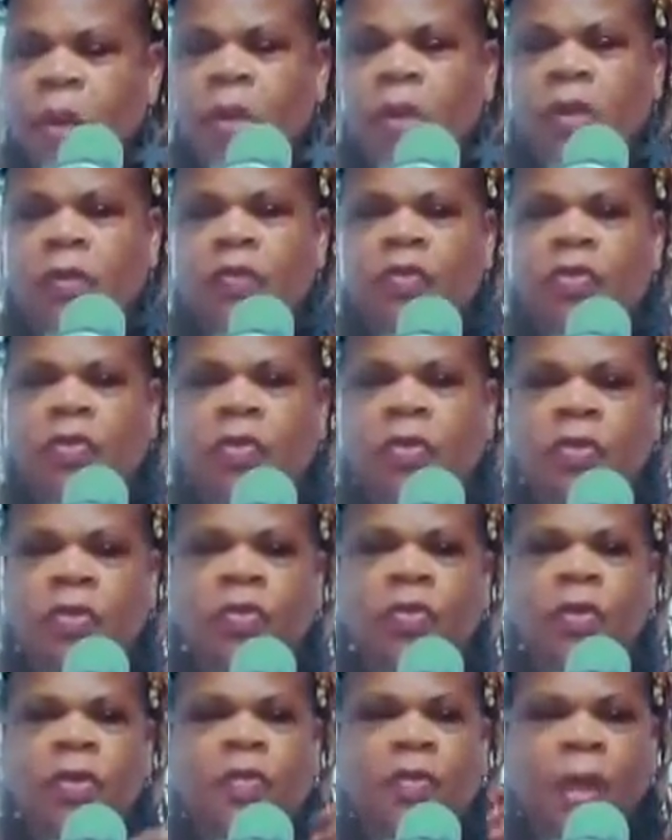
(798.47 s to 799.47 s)
as soon
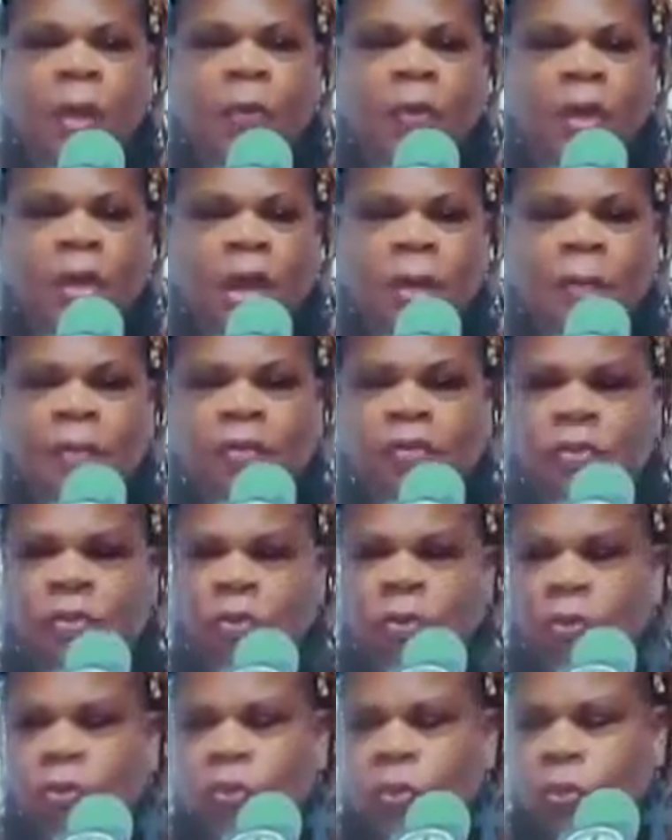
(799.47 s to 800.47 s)
as they would come into
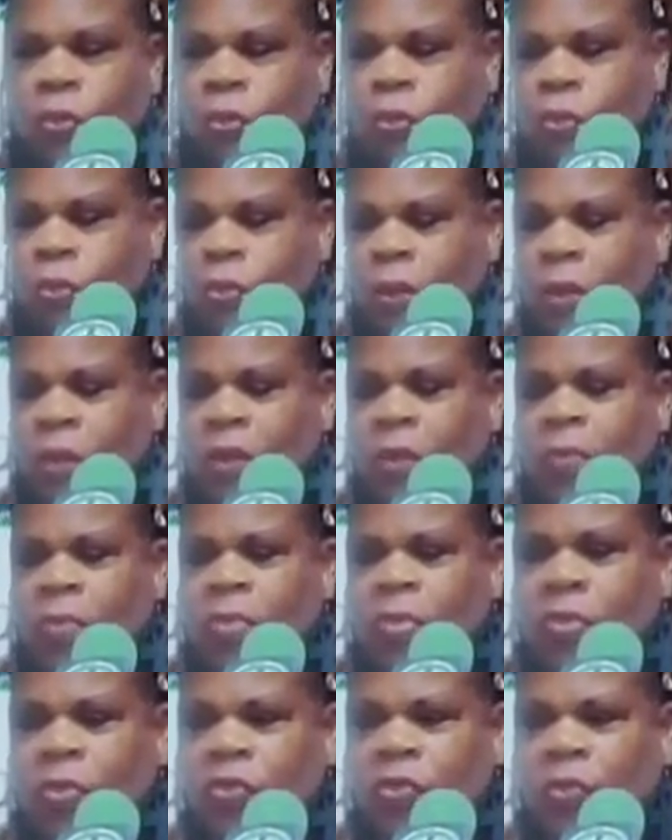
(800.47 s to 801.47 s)
the room and
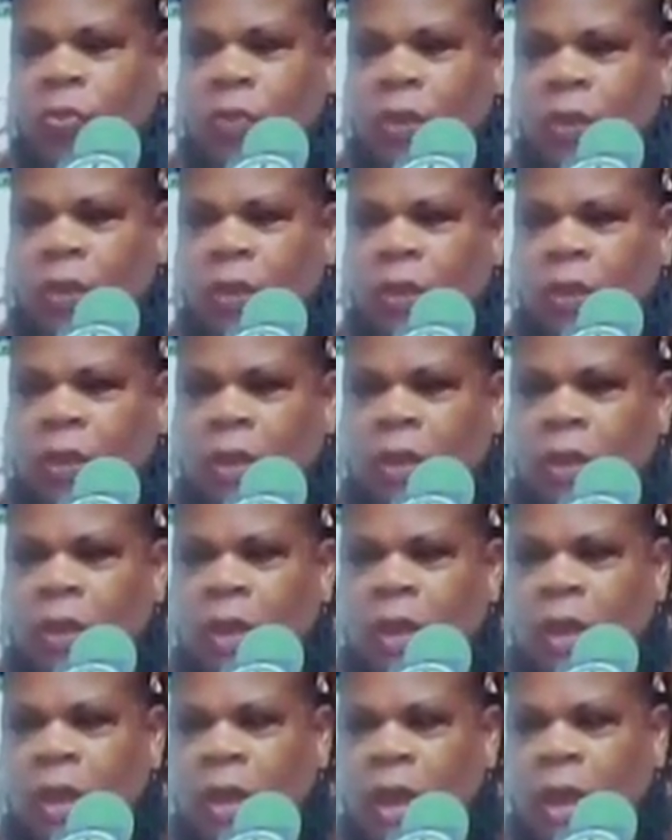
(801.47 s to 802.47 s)
approach me,
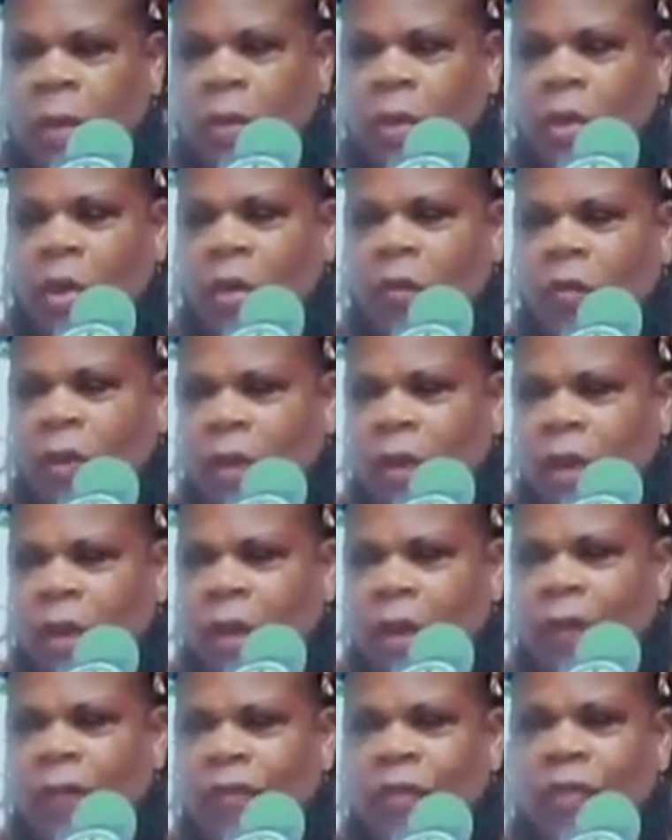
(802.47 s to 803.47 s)
I'm already
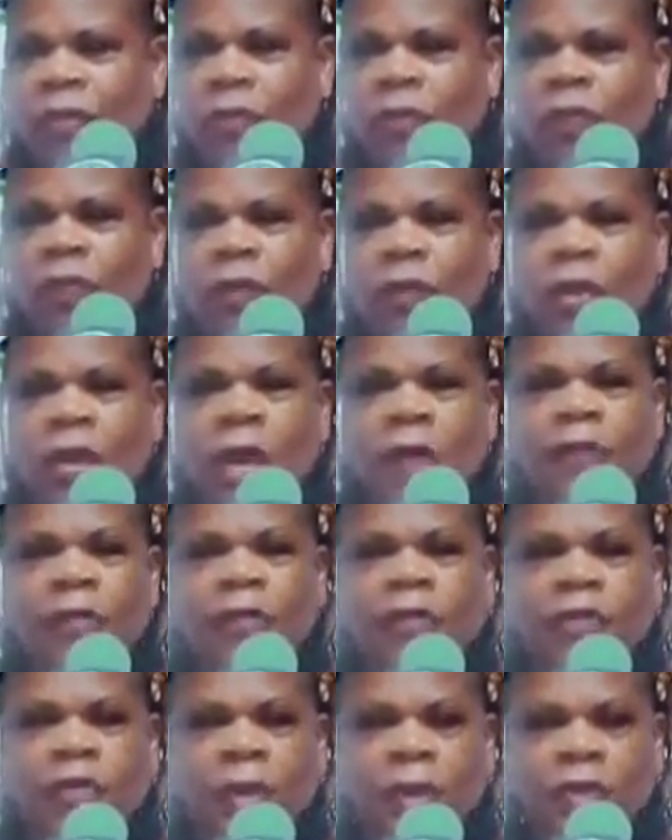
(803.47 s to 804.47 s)
having a different
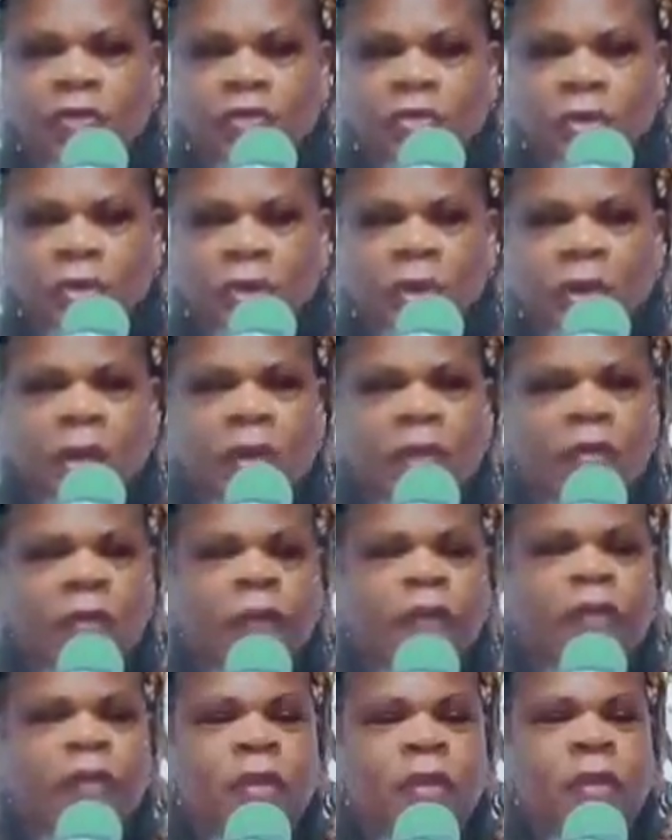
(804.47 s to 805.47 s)
conversation. They're
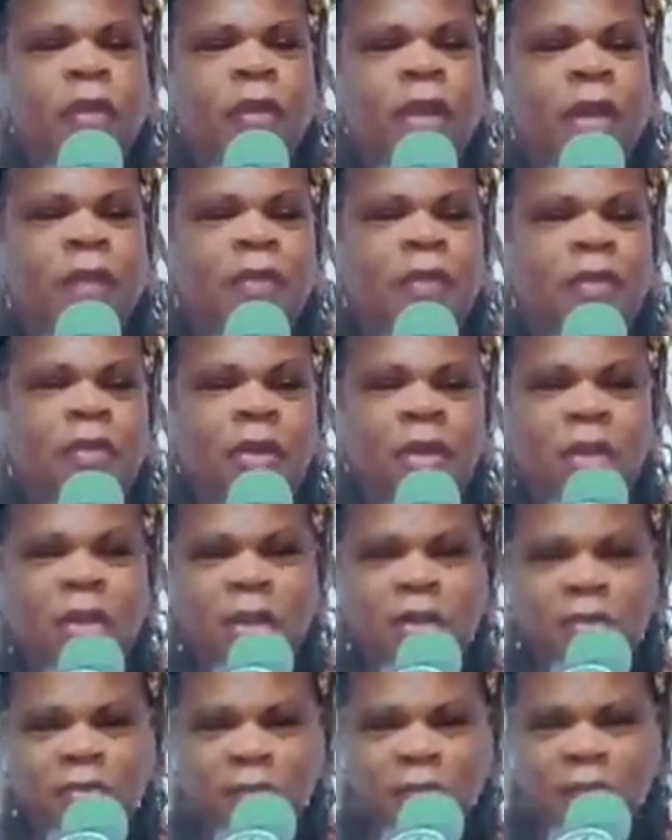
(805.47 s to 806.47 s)
filling out their
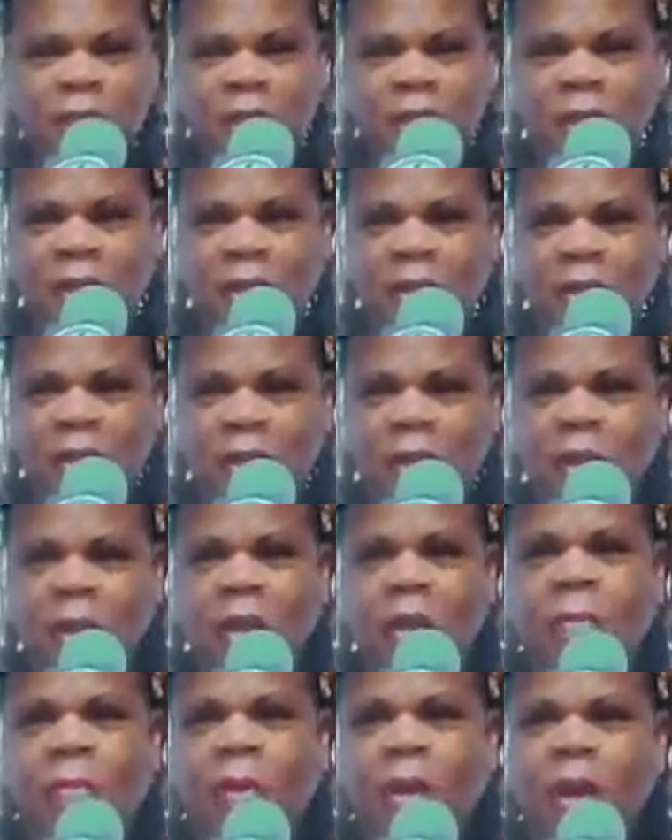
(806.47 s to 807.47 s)
intake
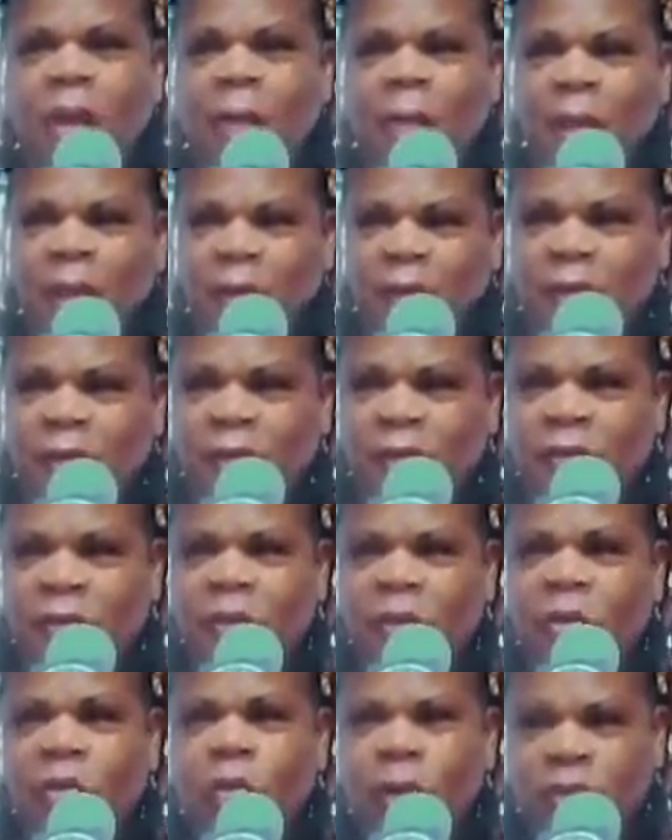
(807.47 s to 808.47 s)
but I'm asking the
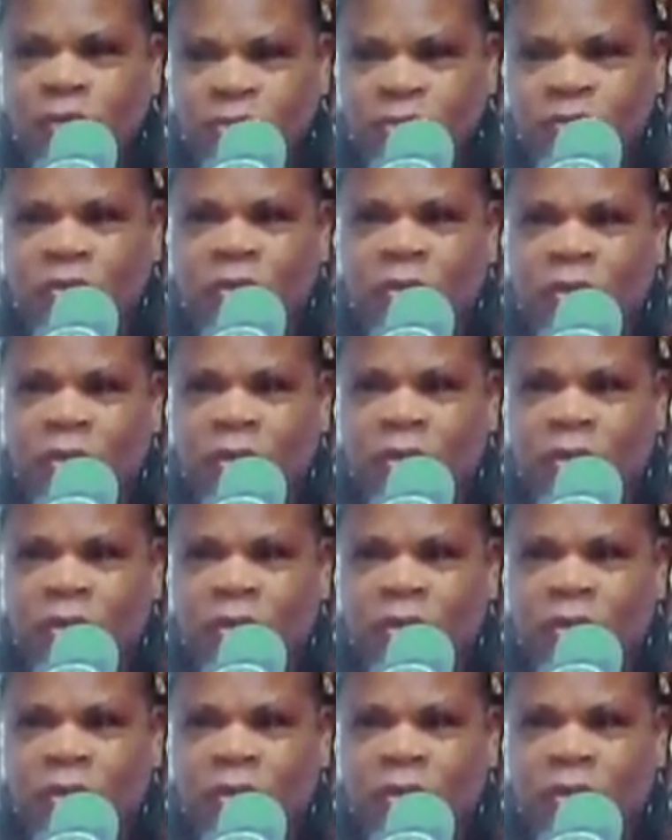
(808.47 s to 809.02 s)
question